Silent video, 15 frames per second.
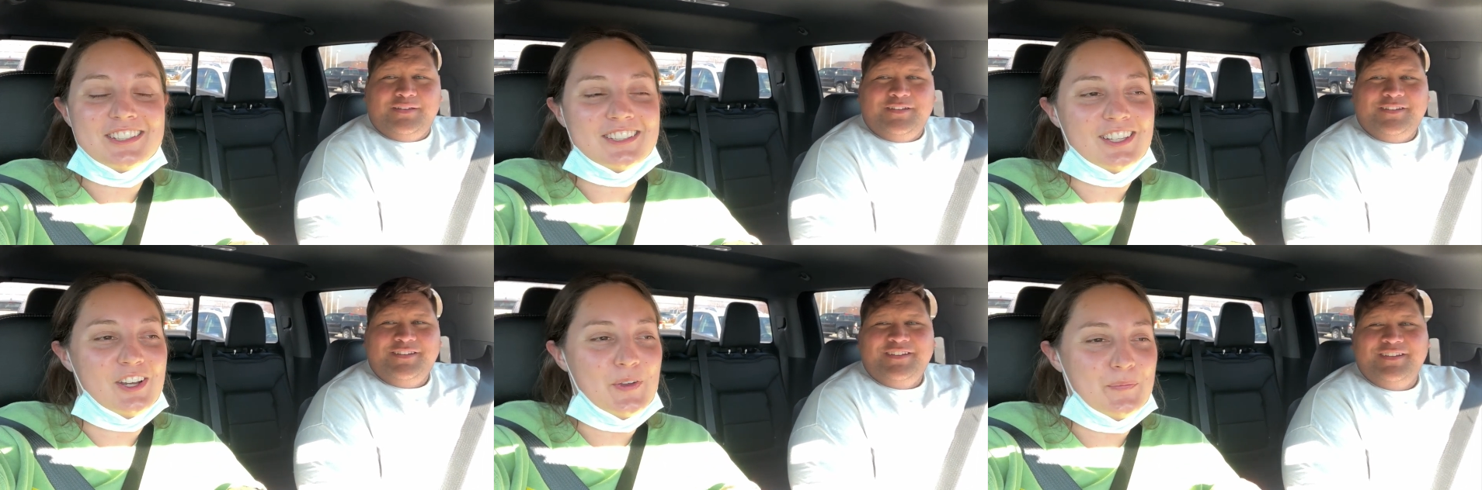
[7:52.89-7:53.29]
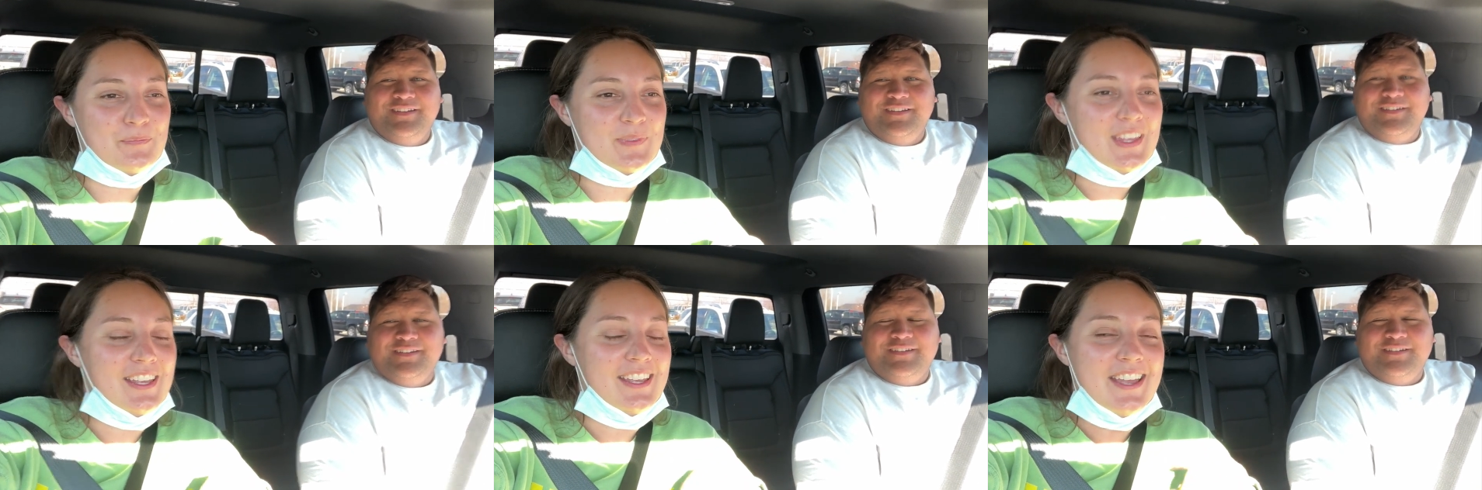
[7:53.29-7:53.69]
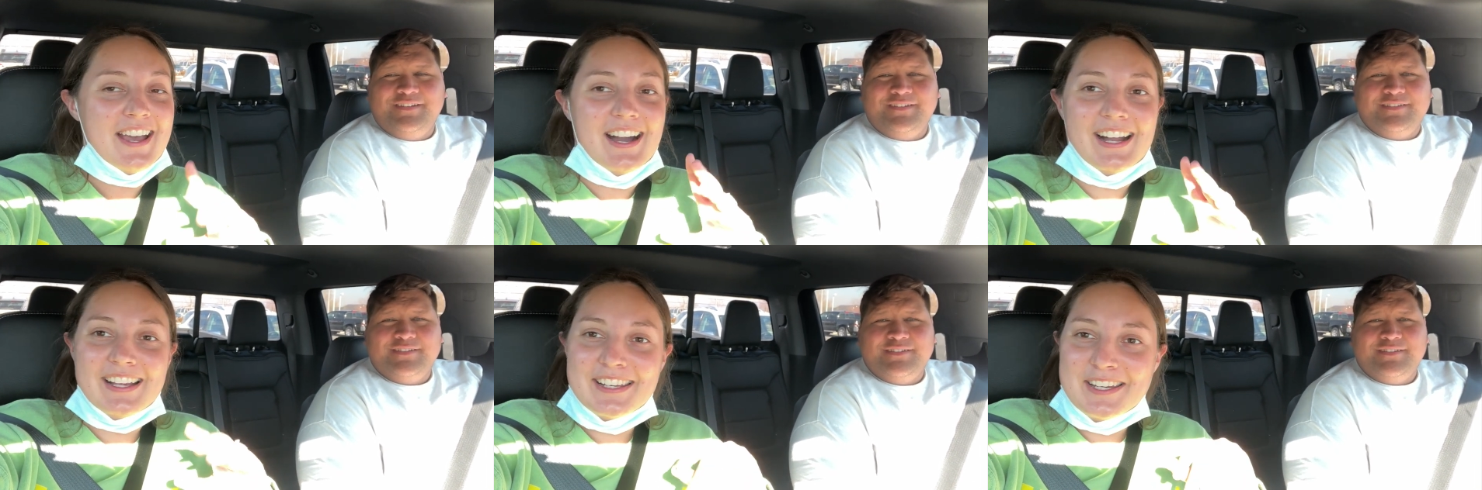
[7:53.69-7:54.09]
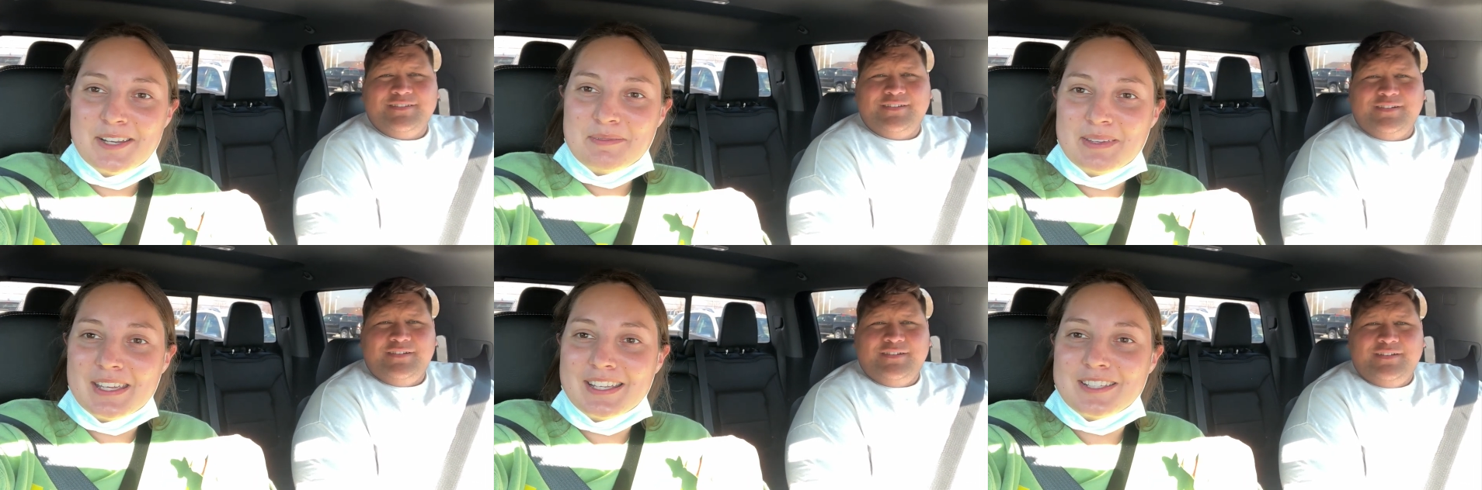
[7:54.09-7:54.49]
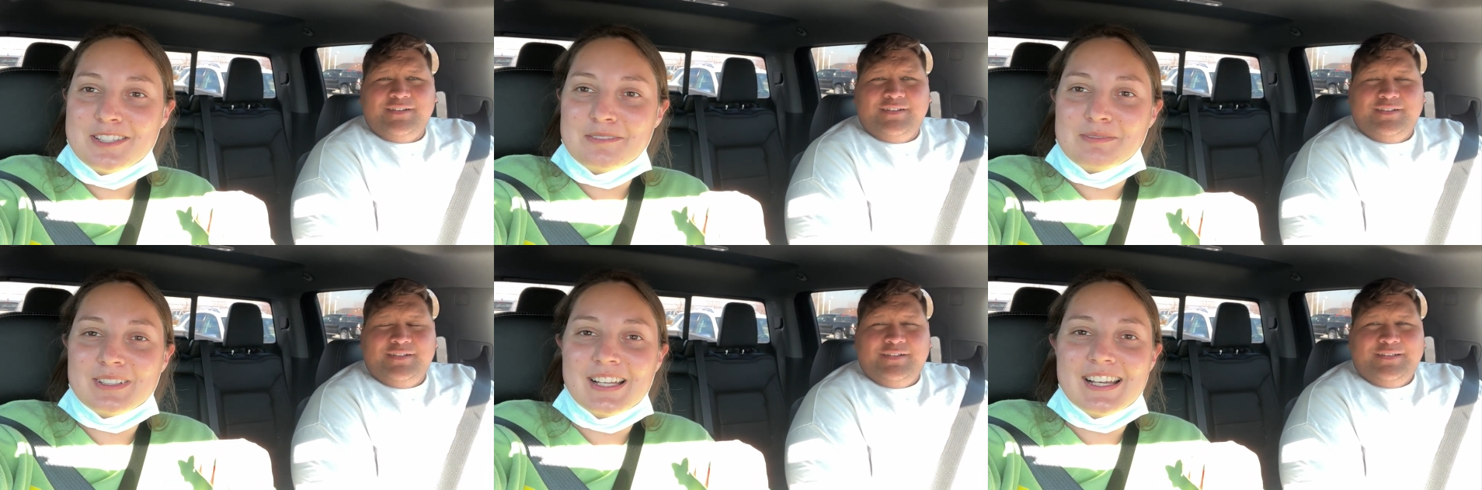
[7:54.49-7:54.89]
Speaker 1: So I ended up getting
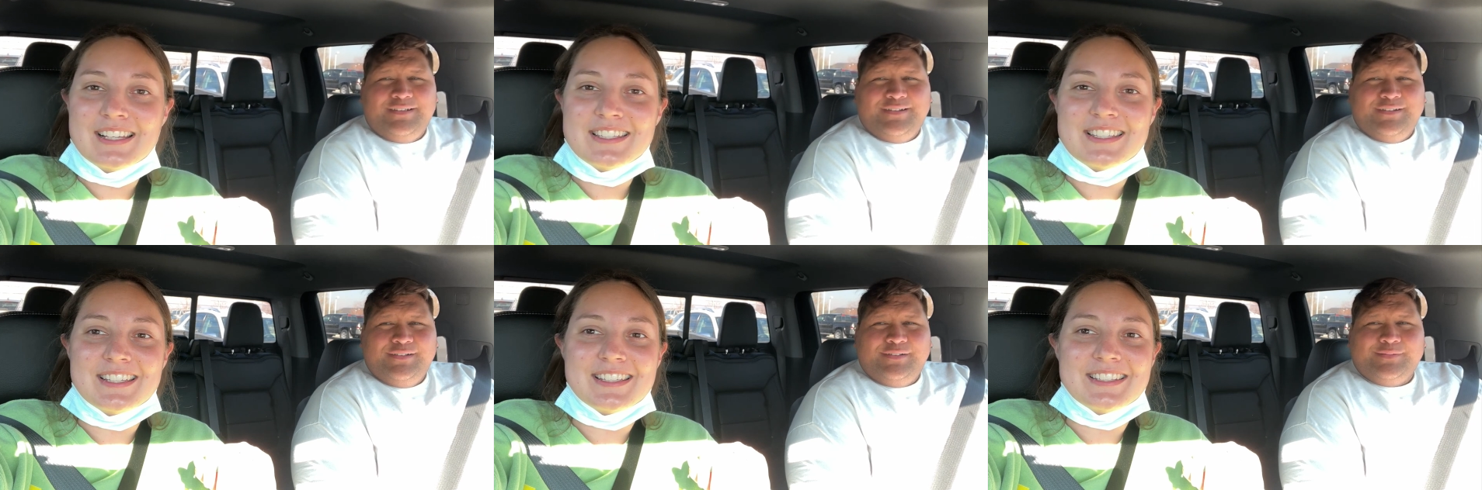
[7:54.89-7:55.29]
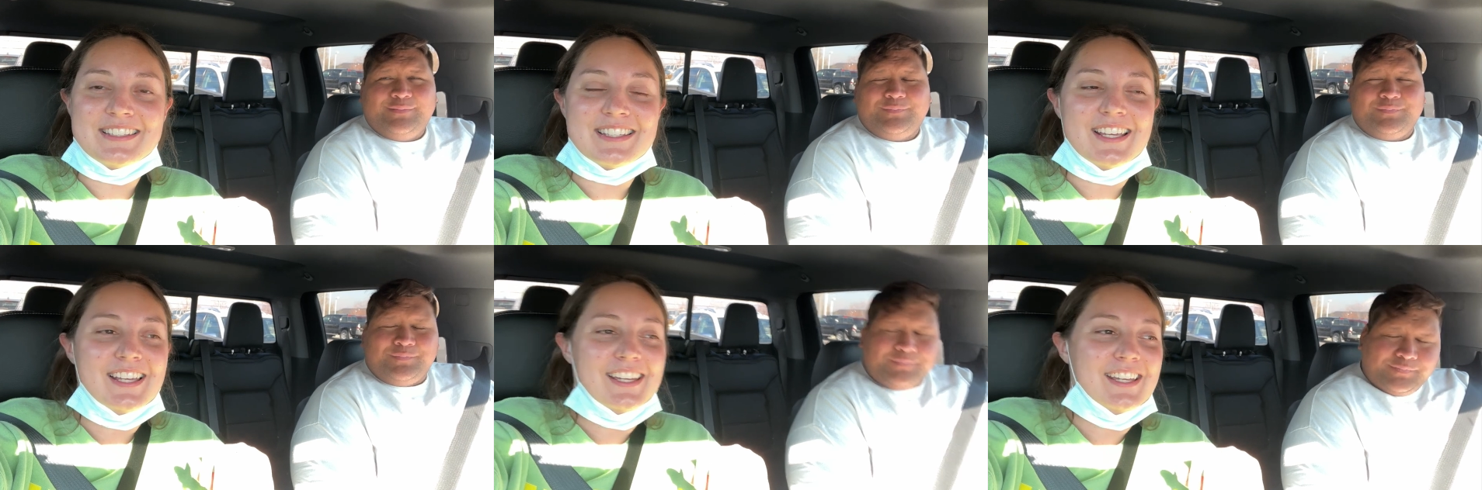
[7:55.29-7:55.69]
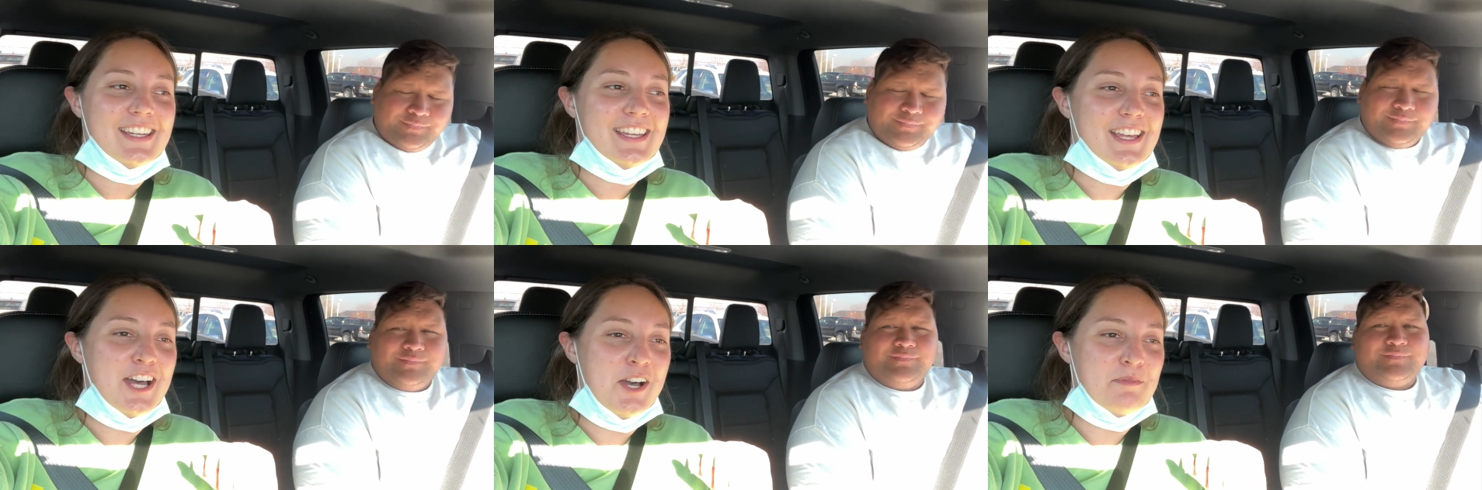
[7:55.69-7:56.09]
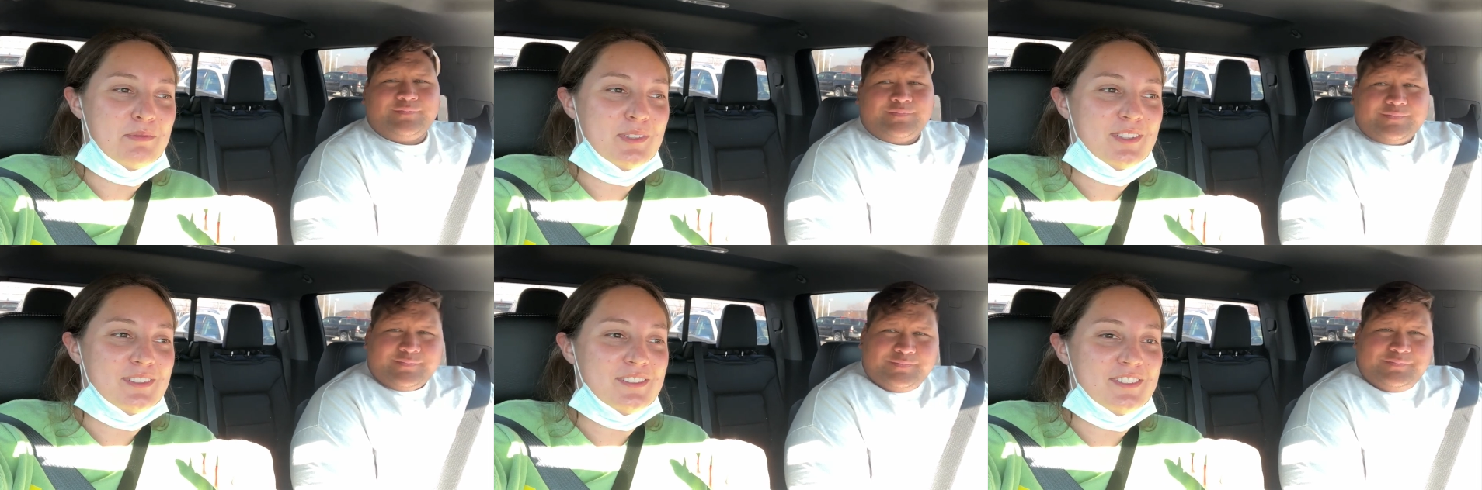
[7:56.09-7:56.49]
some glasses. It helped.